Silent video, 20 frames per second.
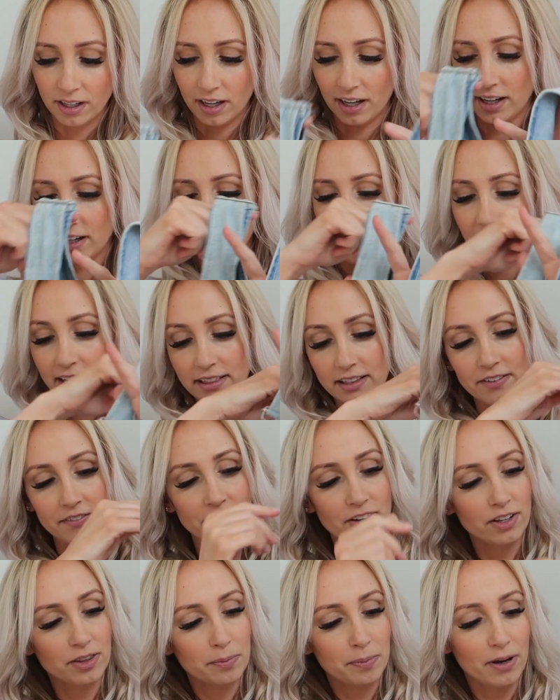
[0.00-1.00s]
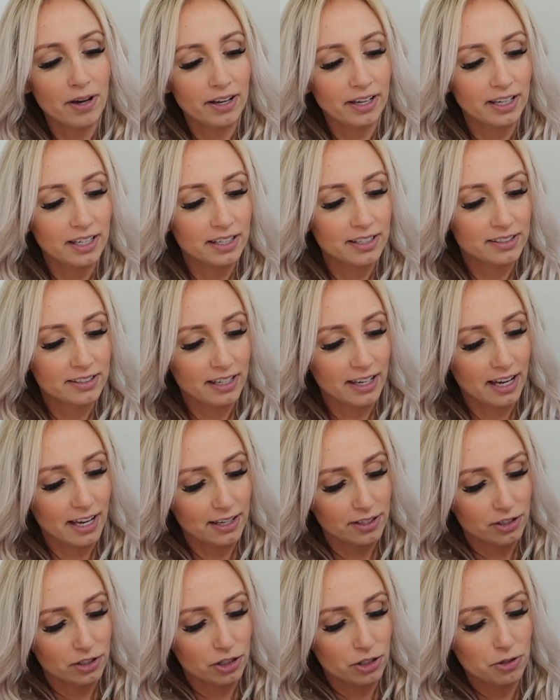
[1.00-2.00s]
Uh, I love all the pockets. It
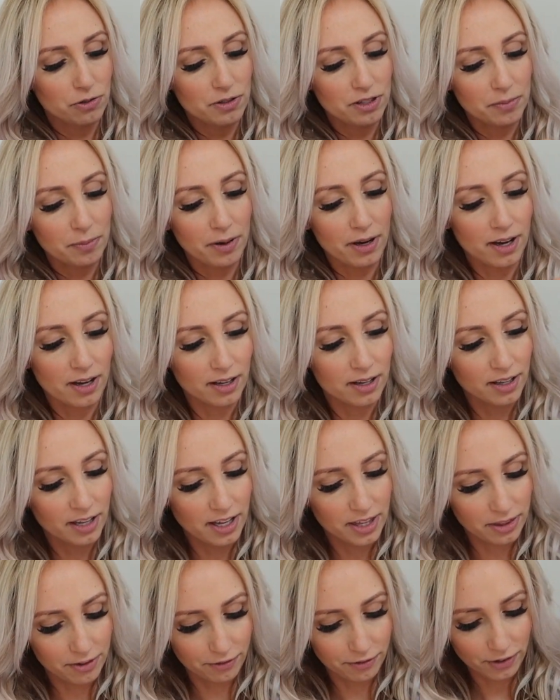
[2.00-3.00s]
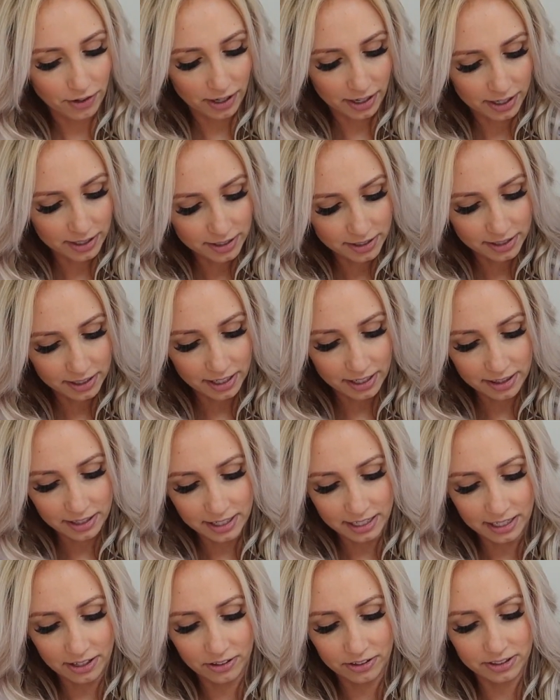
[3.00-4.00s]
has two in the pot in the front, and
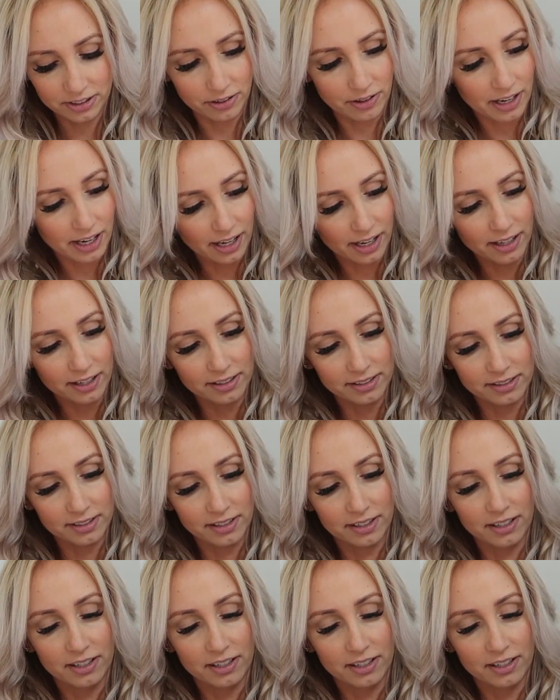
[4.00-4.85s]
then it also has